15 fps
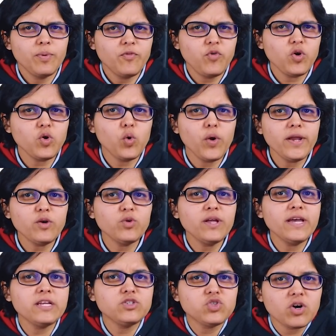before going to
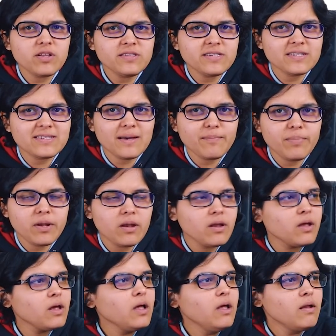the insurance example,
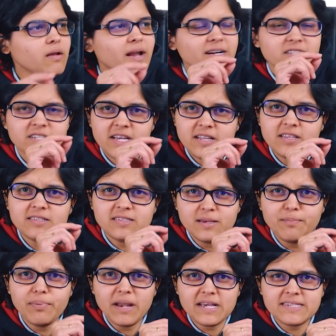let's check this
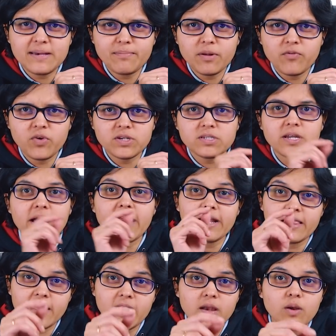simple example first
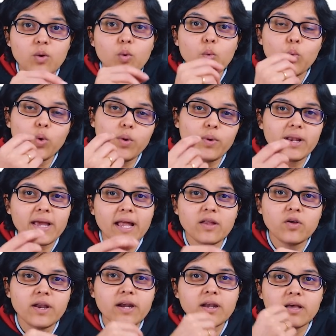and then we will
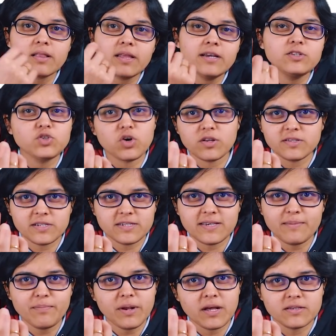calculate the insurance
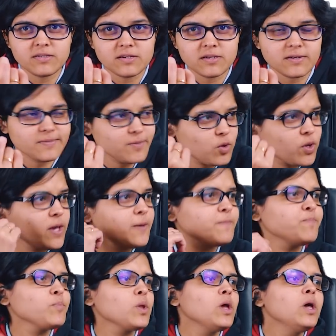example answer. Okay.
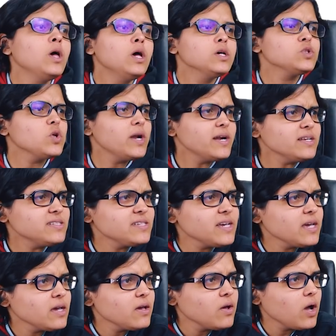So let us
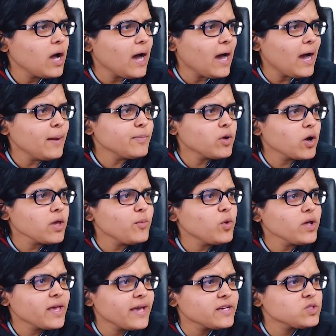say I'm talking about
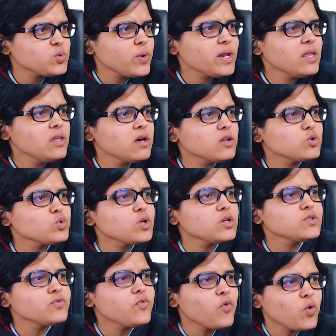a case where in year
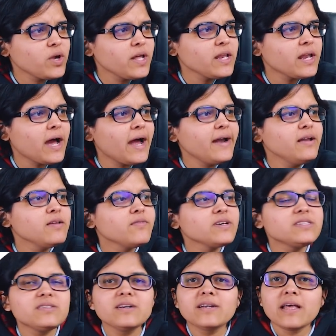2014, I had
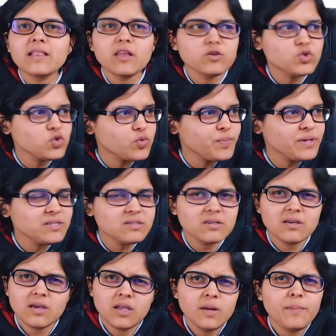invested 10,000 rupees
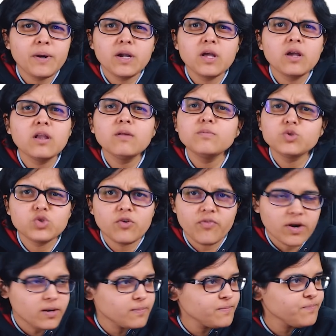in a particular mutual
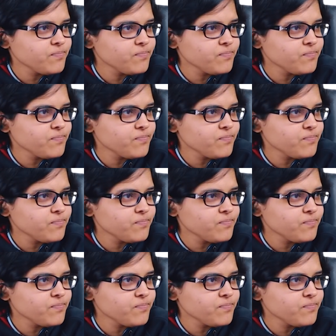fund.